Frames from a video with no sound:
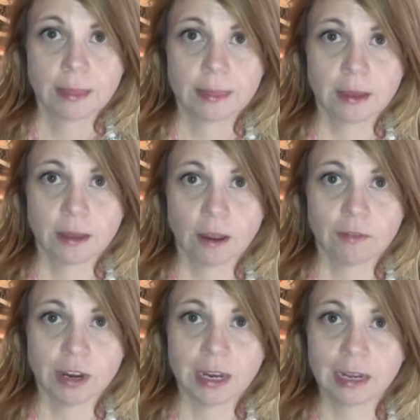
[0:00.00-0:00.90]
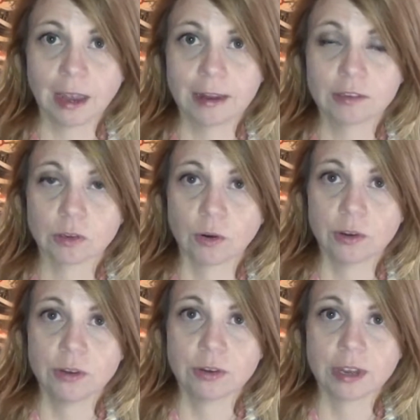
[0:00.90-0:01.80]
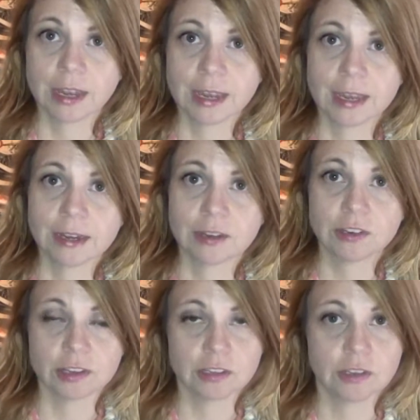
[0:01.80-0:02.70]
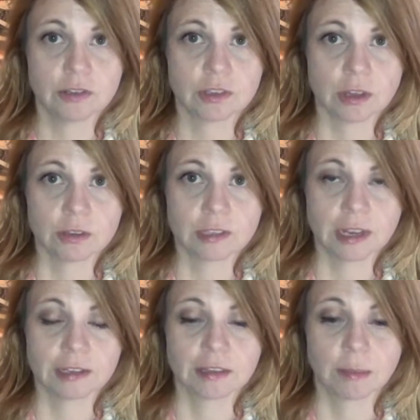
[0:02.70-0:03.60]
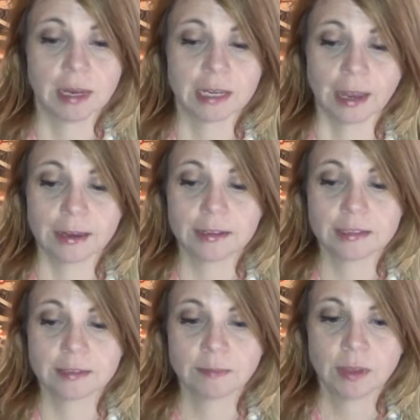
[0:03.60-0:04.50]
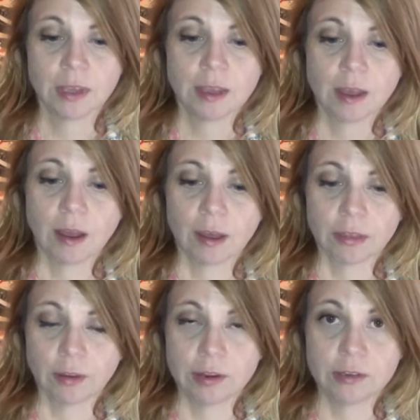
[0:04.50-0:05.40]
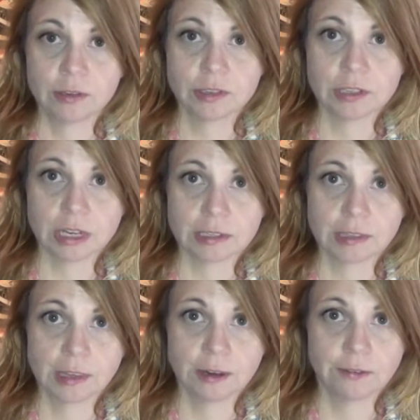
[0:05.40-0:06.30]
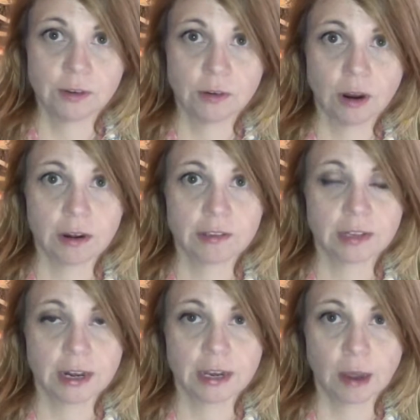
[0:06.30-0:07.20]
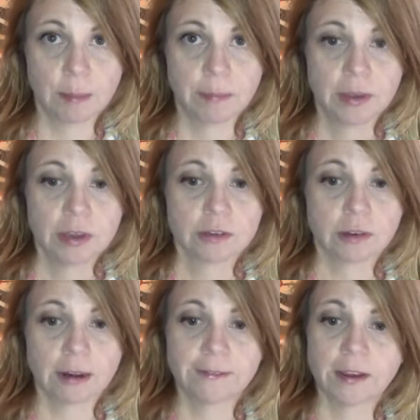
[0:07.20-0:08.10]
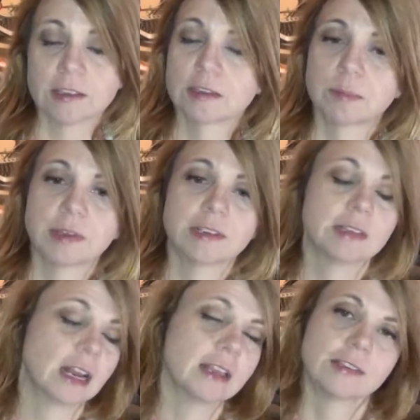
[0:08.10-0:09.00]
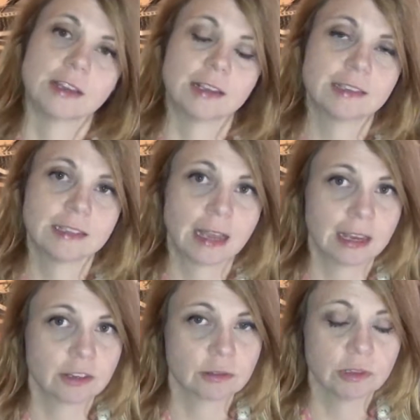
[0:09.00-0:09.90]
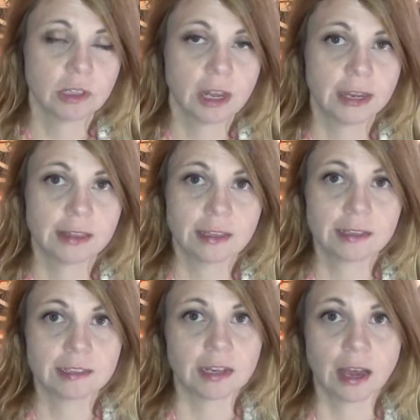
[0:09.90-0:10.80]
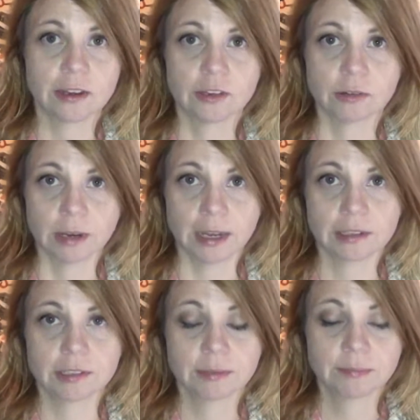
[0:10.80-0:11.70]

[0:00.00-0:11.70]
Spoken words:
the overhead lights, or you can just use those as the main lights. Although I do suggest that if you are setting up, try to find some place that has nice natural light that's not direct.